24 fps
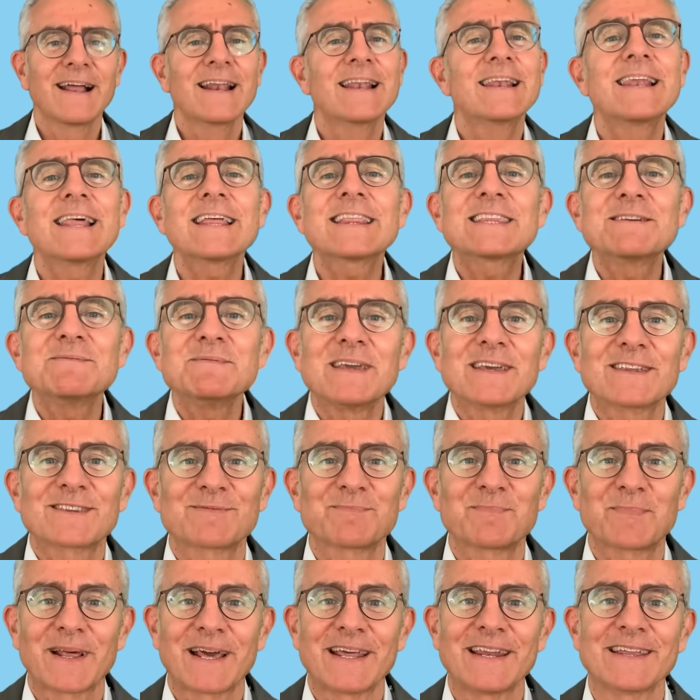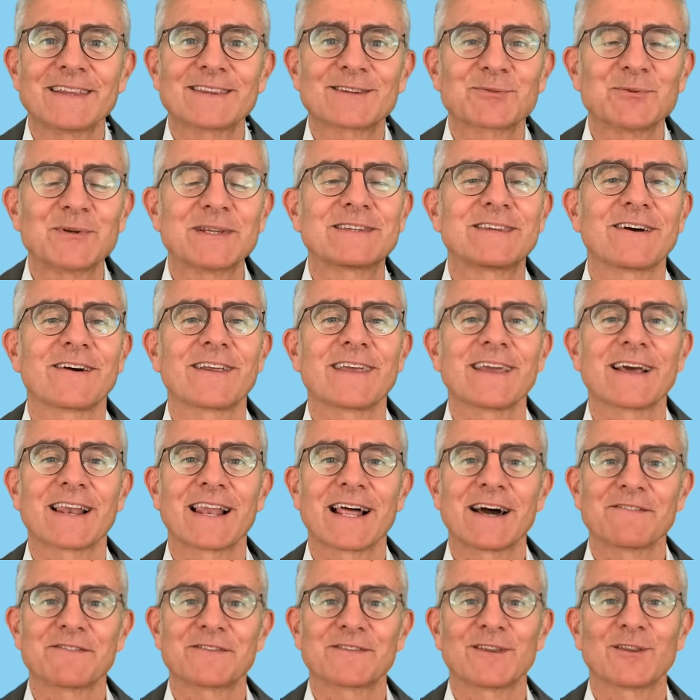Let me explain it with a real
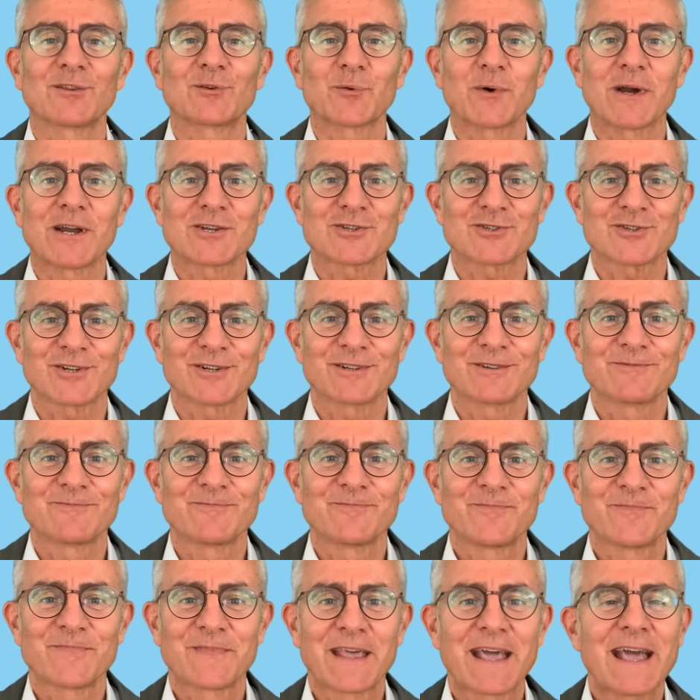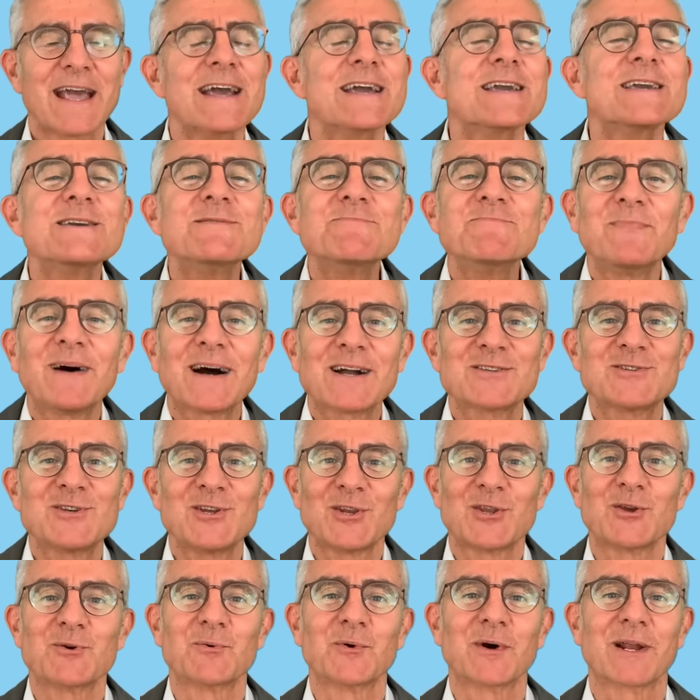life situation. Imagine
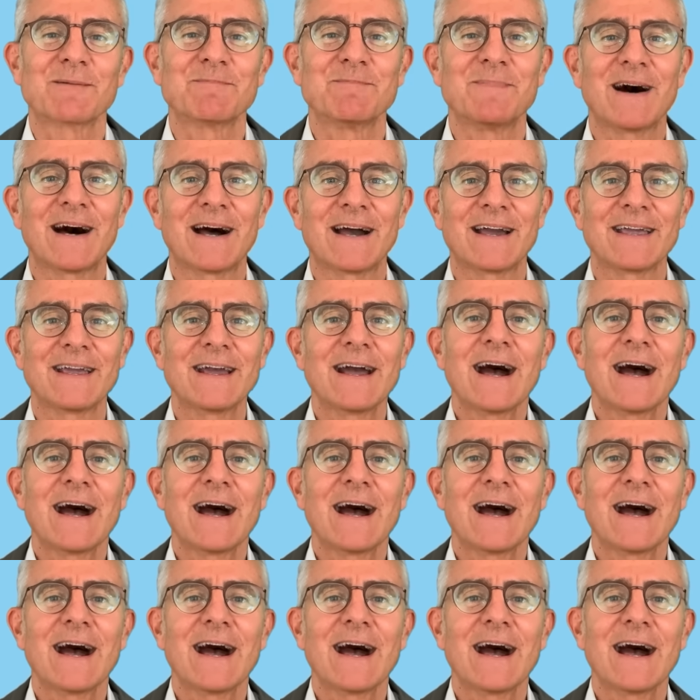you want to buy